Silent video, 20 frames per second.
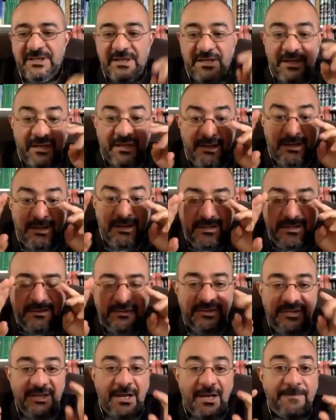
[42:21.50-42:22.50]

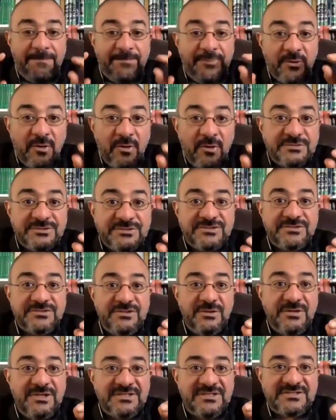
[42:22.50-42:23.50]
The approach
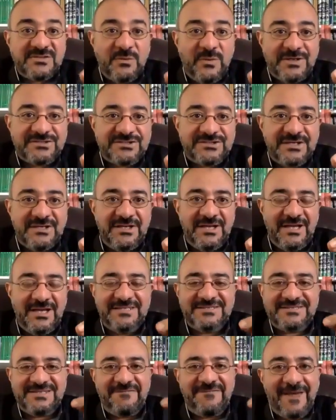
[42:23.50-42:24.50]
to this question
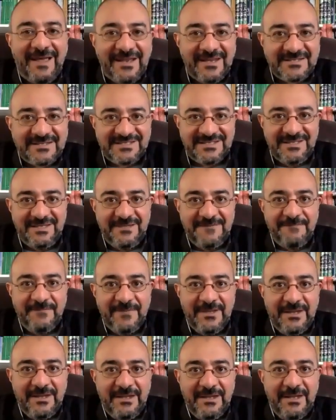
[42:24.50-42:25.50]
is a fallacy.
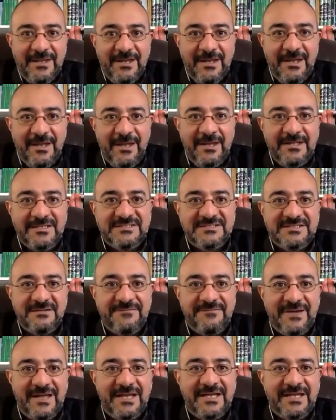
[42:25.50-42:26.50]
Is a
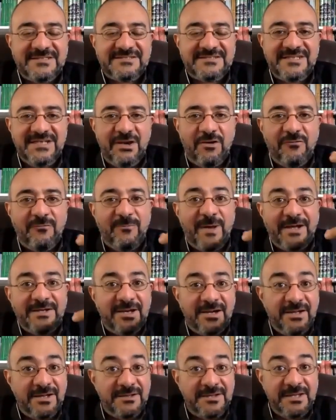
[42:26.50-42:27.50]
fallacy of
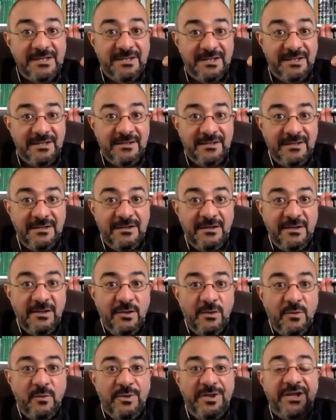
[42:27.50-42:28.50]
binary thinking.
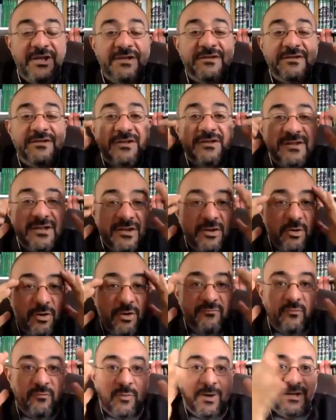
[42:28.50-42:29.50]
We either think
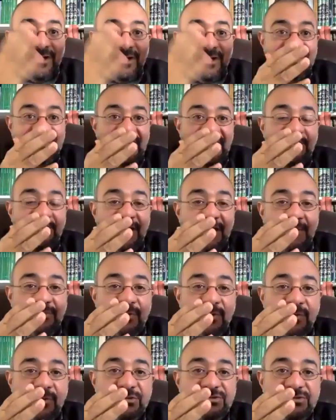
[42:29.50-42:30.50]
of one Islamic
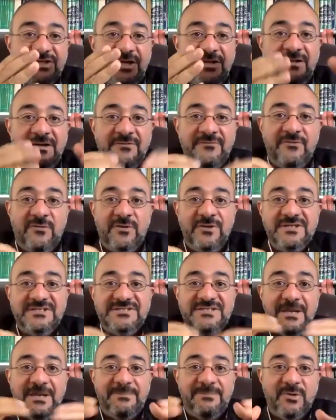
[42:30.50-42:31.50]
approach, and therefore
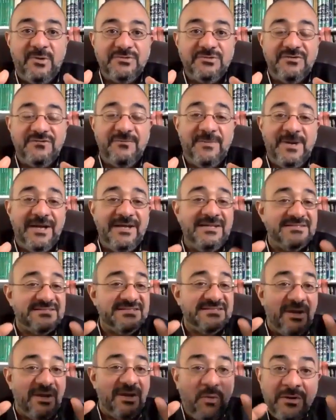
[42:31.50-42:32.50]
this approach of mine is
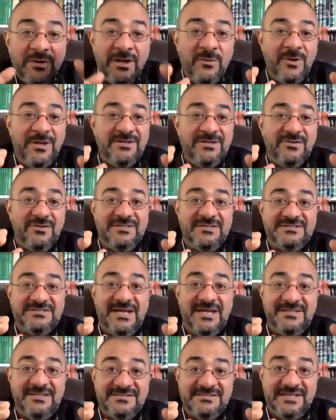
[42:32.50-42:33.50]
the only way to
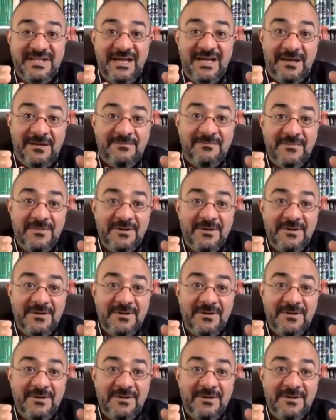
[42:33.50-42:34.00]
understand Islam,